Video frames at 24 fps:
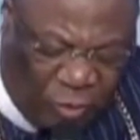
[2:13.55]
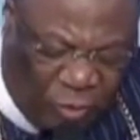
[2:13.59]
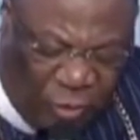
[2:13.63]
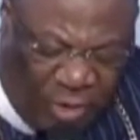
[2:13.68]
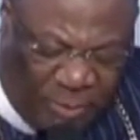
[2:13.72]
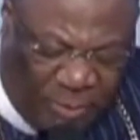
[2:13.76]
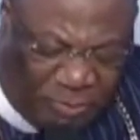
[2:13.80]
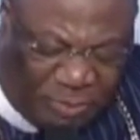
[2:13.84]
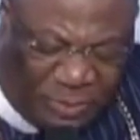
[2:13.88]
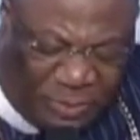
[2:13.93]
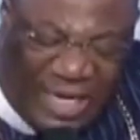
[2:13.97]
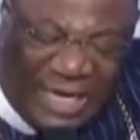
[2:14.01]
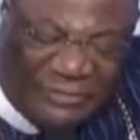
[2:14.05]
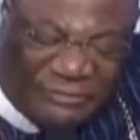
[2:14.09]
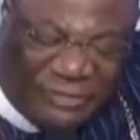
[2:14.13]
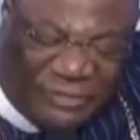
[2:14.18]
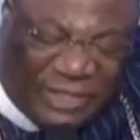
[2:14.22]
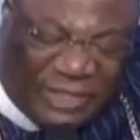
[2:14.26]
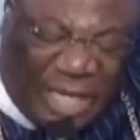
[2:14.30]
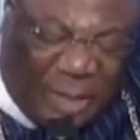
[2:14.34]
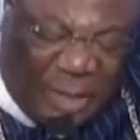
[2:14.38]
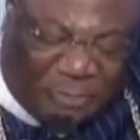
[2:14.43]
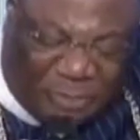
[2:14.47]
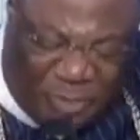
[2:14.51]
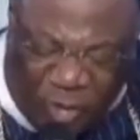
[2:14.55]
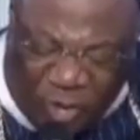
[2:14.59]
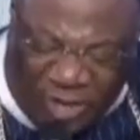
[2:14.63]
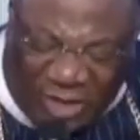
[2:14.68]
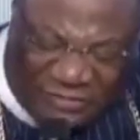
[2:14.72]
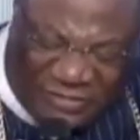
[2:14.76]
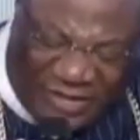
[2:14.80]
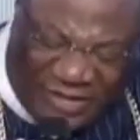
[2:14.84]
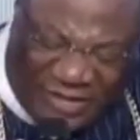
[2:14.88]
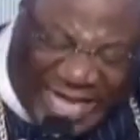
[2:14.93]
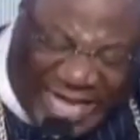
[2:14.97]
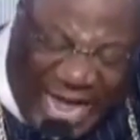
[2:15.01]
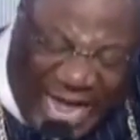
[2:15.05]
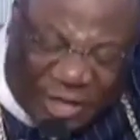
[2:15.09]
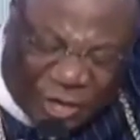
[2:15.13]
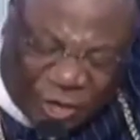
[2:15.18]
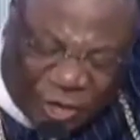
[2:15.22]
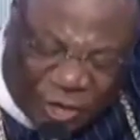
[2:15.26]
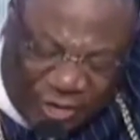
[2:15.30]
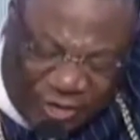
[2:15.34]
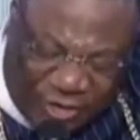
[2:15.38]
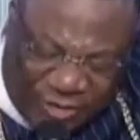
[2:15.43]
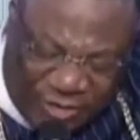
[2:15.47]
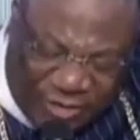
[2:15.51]
We pray for the
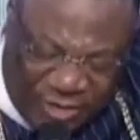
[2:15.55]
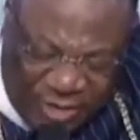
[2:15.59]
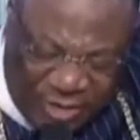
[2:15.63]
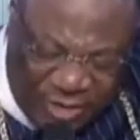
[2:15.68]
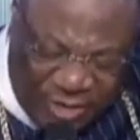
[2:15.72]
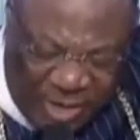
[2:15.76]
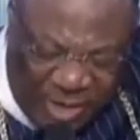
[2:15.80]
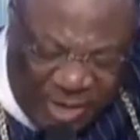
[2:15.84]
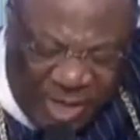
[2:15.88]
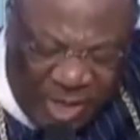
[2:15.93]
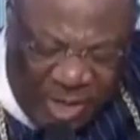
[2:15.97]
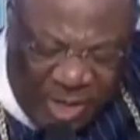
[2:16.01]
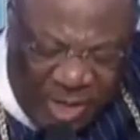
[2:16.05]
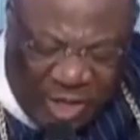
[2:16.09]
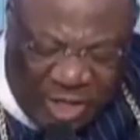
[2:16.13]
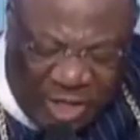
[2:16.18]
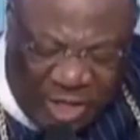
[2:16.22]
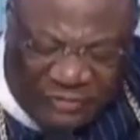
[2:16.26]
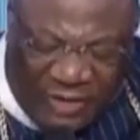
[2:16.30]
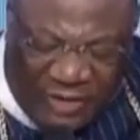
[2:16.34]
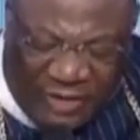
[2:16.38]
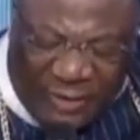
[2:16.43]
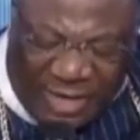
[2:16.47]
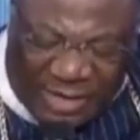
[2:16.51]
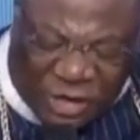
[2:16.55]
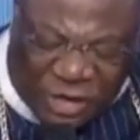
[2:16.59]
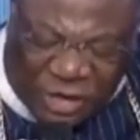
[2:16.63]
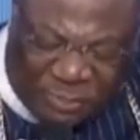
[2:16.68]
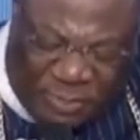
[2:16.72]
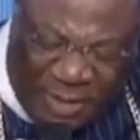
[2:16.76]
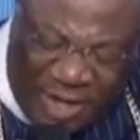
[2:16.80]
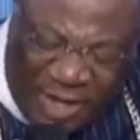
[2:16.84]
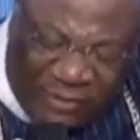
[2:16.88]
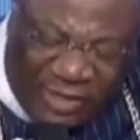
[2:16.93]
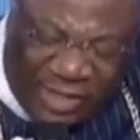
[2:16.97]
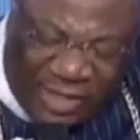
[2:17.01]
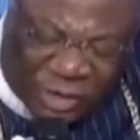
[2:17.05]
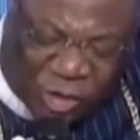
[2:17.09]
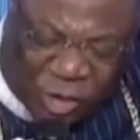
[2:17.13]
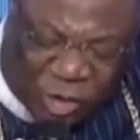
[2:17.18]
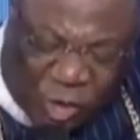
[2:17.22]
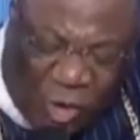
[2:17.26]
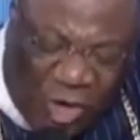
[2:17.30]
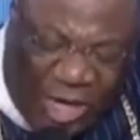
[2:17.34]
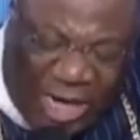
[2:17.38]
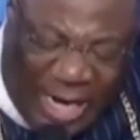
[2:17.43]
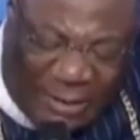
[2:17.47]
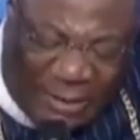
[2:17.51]
purification of our spirit,
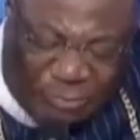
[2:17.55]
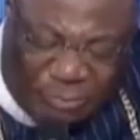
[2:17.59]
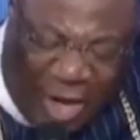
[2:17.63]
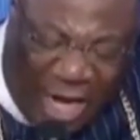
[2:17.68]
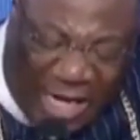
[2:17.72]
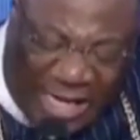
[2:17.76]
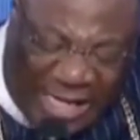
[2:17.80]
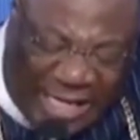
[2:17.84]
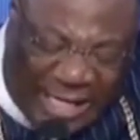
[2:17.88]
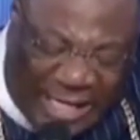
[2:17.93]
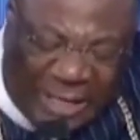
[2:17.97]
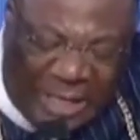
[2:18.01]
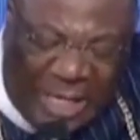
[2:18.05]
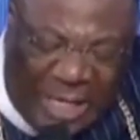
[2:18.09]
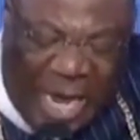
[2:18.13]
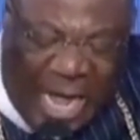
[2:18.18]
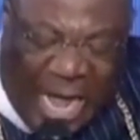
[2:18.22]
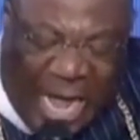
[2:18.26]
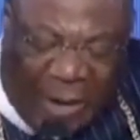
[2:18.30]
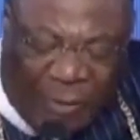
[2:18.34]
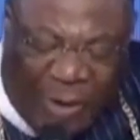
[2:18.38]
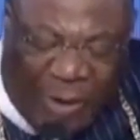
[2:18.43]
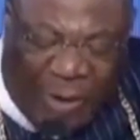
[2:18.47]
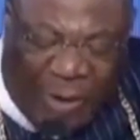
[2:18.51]
soul, and body, our